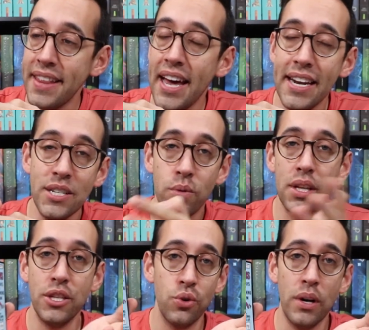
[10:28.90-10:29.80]
and that is
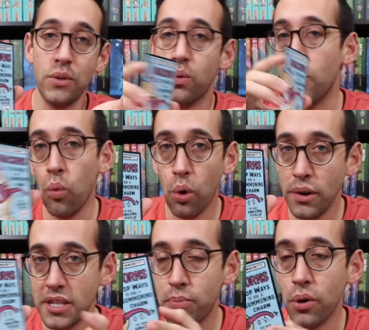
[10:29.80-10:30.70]
LitJoy's
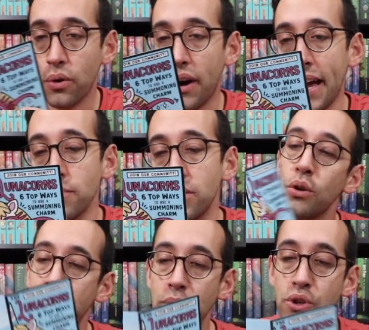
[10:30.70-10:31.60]
rewards program. So
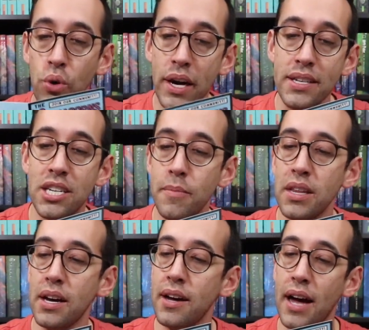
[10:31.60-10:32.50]
if you join, some of
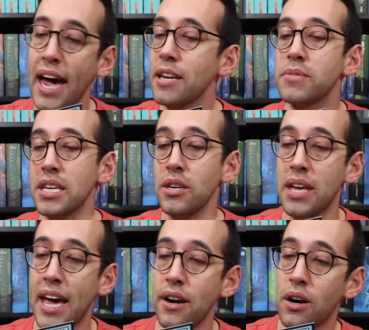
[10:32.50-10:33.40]
the items that you
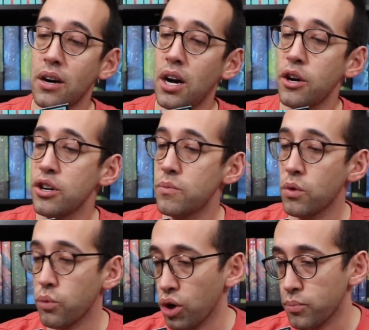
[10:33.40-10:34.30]
get are one hundred
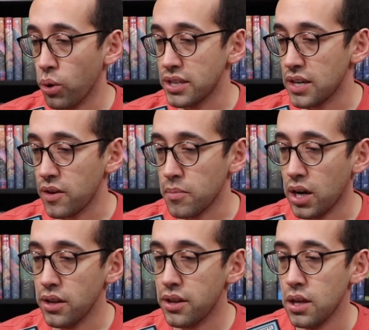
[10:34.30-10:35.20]
reward points every
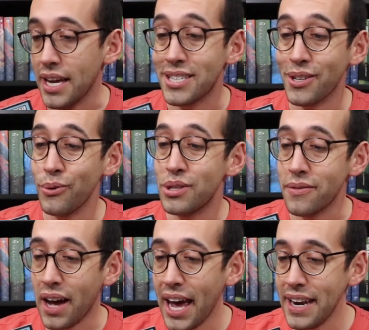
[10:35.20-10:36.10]
month,
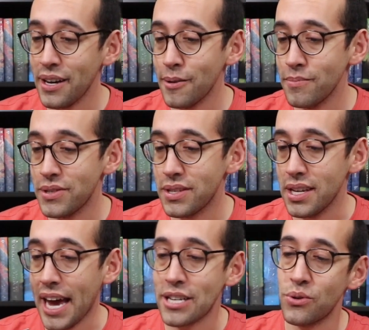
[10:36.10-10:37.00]
exclusive items,
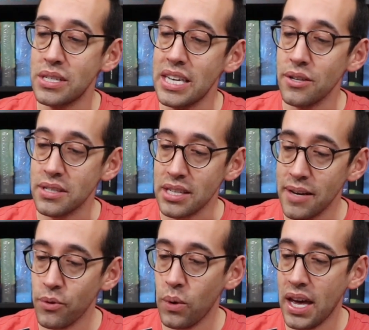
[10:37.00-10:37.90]
extra deals and
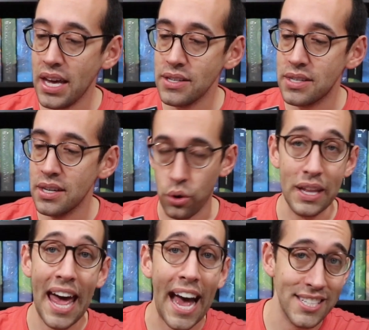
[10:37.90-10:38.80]
giveaways,
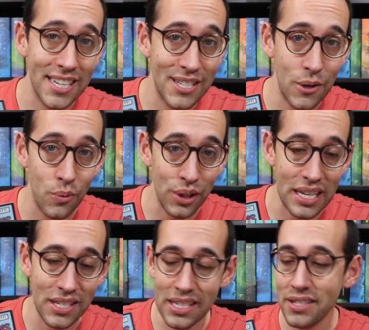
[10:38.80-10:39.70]
early access to
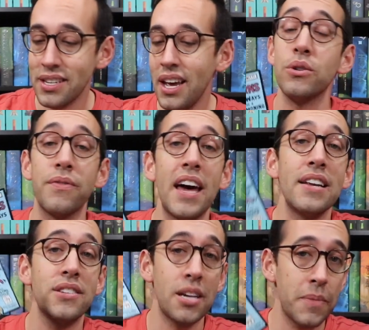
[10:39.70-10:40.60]
releases. So if that
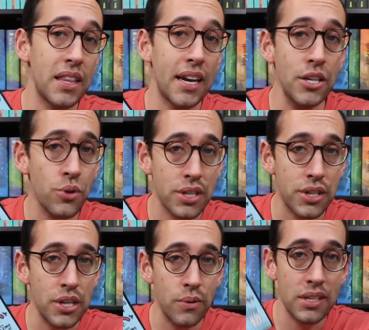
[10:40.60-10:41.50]
is something that
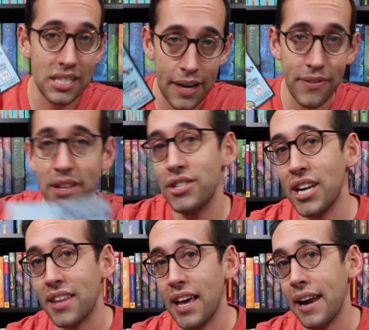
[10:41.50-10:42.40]
interests you, definitely
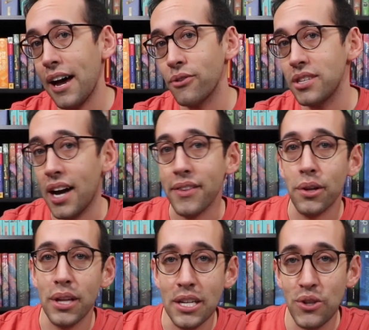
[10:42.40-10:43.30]
check that out on the
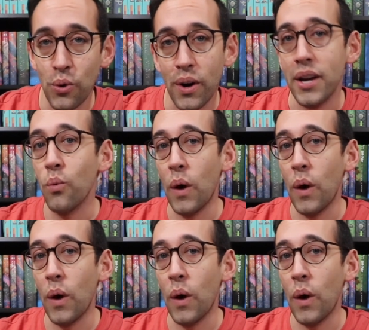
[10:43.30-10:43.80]
LitJoy